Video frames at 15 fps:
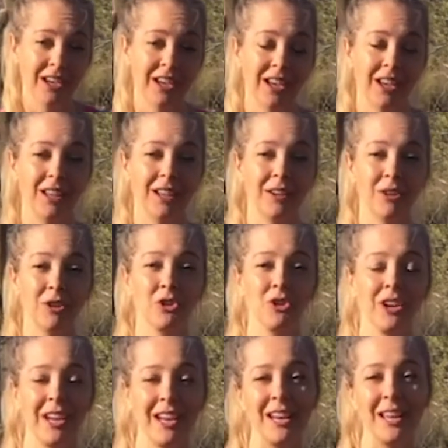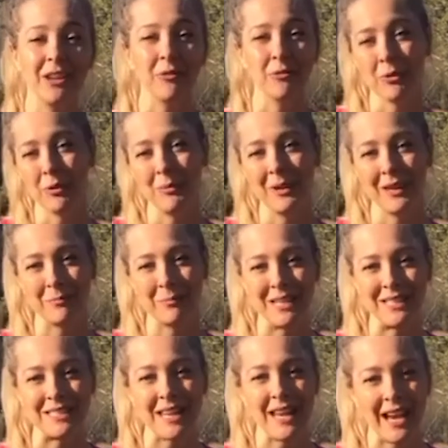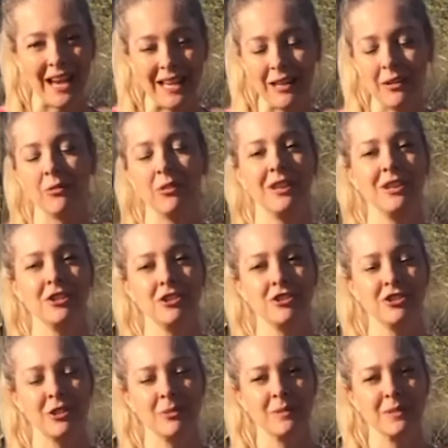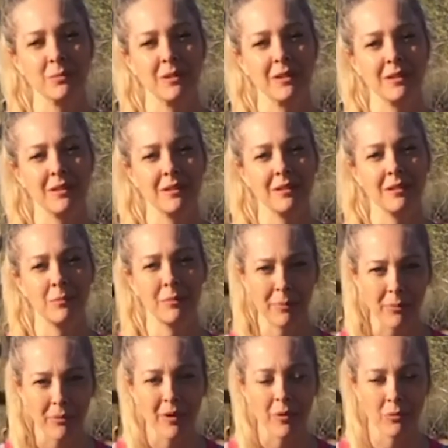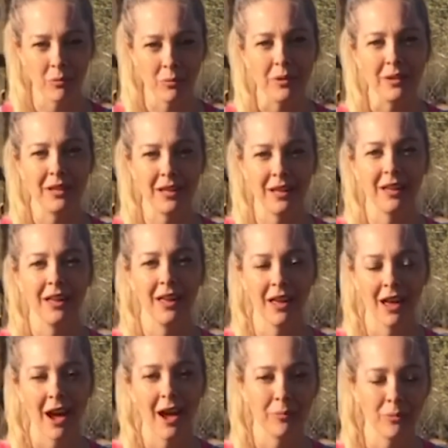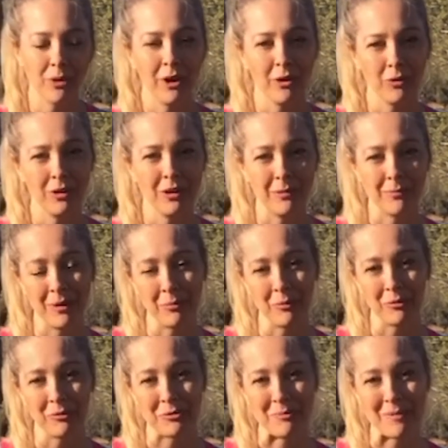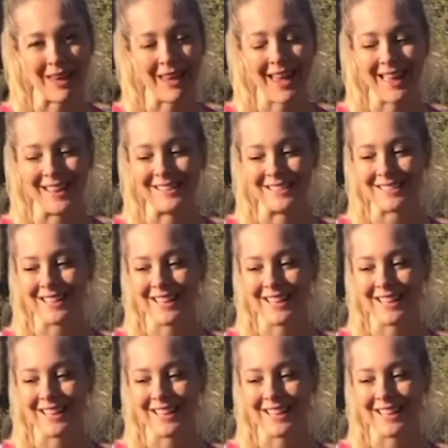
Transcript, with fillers: in creating and forming and maintaining relationships with the people that were really high priority people for me. And